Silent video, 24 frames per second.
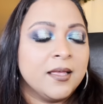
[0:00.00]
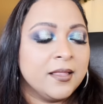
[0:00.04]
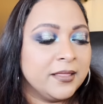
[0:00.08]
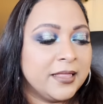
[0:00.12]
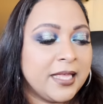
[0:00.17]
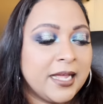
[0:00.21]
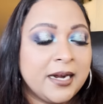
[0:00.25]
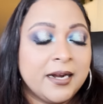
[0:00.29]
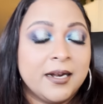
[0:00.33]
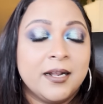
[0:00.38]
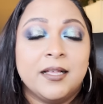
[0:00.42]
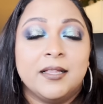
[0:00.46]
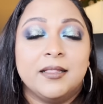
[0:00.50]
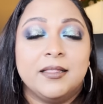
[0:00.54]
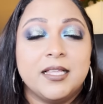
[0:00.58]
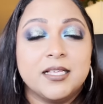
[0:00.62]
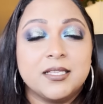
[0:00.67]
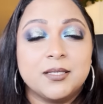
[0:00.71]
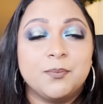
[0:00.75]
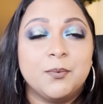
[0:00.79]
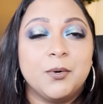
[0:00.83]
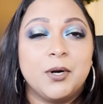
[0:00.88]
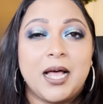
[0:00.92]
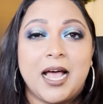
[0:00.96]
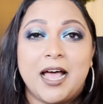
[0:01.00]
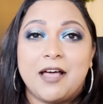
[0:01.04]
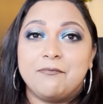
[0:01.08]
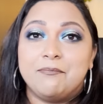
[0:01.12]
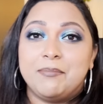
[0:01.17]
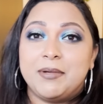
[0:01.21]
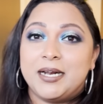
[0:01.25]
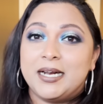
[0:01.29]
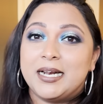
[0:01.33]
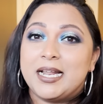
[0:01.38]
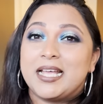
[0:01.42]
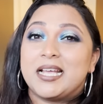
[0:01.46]
then this would have
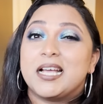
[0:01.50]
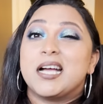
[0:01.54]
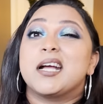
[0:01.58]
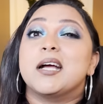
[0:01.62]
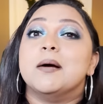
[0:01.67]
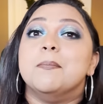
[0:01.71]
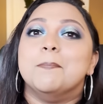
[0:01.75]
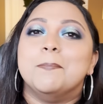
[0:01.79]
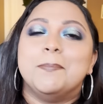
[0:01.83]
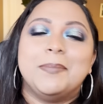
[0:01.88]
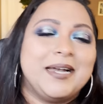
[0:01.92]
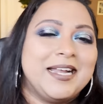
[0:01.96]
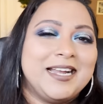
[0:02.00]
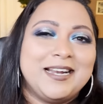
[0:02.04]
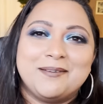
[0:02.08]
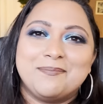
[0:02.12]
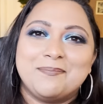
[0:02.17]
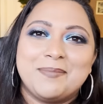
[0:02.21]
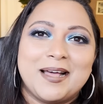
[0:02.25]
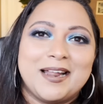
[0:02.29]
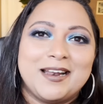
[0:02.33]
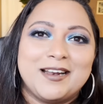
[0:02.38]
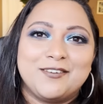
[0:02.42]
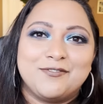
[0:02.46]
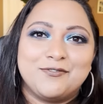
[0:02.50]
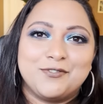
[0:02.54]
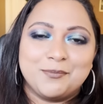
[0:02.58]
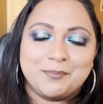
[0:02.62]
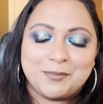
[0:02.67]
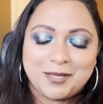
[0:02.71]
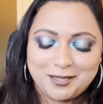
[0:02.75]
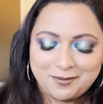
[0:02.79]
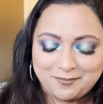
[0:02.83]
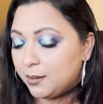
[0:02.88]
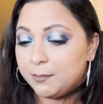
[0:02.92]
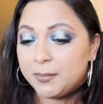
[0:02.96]
been like a complete palette for
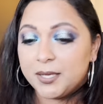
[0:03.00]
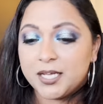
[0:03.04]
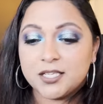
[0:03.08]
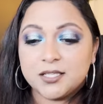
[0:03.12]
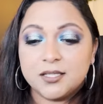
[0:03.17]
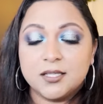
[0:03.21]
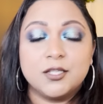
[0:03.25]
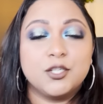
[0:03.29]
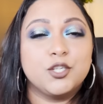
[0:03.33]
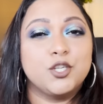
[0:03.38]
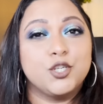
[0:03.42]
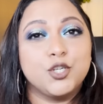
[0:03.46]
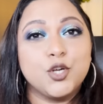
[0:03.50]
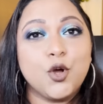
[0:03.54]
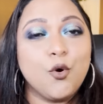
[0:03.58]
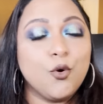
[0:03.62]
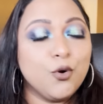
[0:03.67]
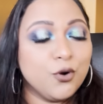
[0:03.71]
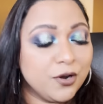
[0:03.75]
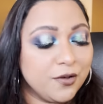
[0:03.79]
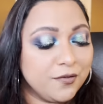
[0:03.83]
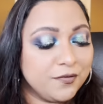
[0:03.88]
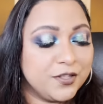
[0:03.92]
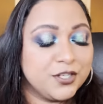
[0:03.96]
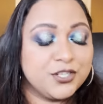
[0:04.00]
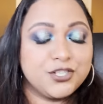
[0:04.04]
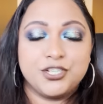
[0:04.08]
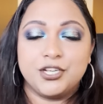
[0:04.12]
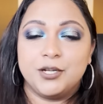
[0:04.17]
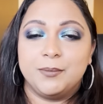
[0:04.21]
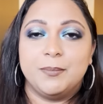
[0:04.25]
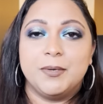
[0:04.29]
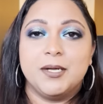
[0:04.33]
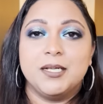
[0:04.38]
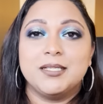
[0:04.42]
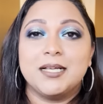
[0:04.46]
me because the tone of the
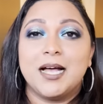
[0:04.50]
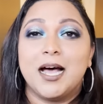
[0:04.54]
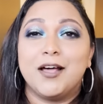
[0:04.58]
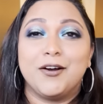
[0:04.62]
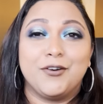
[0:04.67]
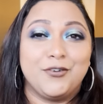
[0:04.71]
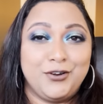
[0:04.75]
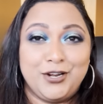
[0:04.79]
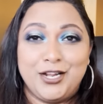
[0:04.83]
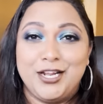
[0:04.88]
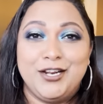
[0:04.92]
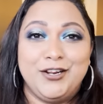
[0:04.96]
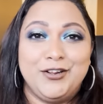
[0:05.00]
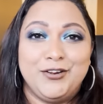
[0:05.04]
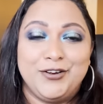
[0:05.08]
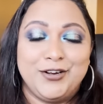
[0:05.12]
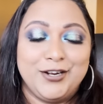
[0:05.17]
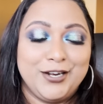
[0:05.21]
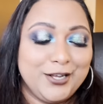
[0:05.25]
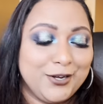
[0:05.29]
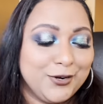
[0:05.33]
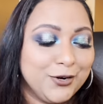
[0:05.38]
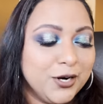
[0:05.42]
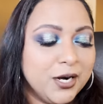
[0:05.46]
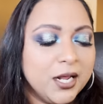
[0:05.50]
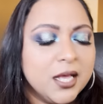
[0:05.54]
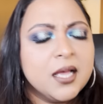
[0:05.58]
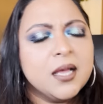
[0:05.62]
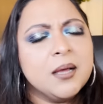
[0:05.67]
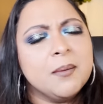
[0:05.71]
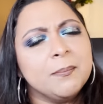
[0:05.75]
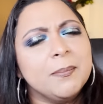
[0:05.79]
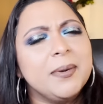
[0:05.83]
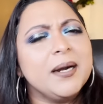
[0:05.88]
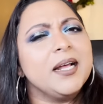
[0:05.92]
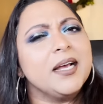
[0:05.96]
shimmers are really, really good.
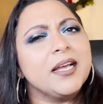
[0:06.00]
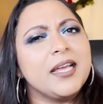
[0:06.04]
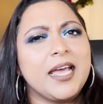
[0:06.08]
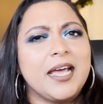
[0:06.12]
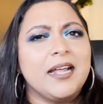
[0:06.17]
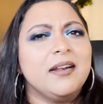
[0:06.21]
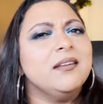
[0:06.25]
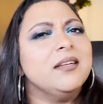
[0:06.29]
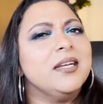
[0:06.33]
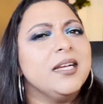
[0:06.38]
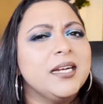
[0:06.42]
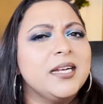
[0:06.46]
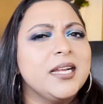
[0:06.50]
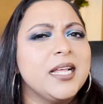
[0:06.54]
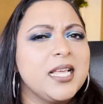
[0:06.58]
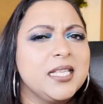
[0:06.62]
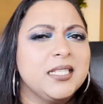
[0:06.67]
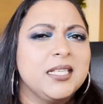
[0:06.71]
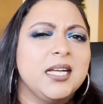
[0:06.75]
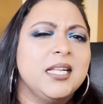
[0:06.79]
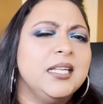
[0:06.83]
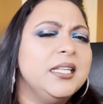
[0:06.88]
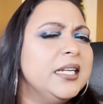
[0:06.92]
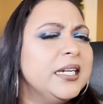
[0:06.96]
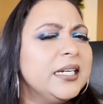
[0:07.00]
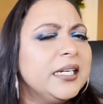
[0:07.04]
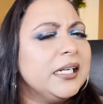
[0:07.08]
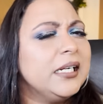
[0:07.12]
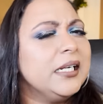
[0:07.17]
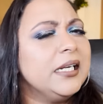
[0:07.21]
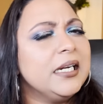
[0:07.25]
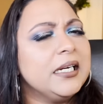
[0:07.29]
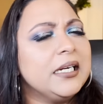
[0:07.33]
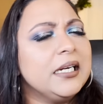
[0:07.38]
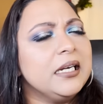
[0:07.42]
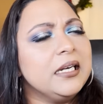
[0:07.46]
But again, it is a
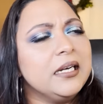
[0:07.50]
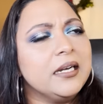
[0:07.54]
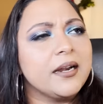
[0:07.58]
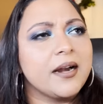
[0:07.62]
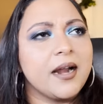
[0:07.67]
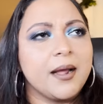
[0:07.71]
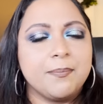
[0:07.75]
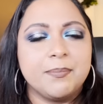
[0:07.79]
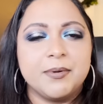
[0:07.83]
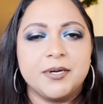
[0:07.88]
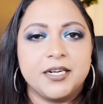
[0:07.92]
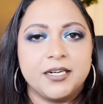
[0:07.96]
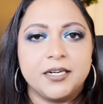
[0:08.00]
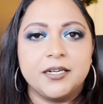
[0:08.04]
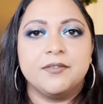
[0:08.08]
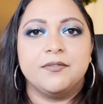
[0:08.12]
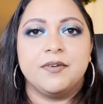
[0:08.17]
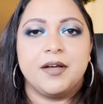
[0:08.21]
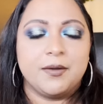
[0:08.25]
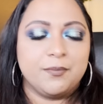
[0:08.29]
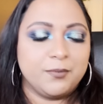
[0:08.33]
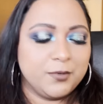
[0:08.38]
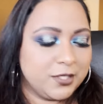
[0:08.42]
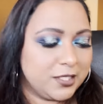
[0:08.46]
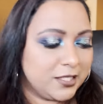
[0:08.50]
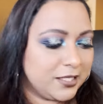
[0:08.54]
little repetitive, I would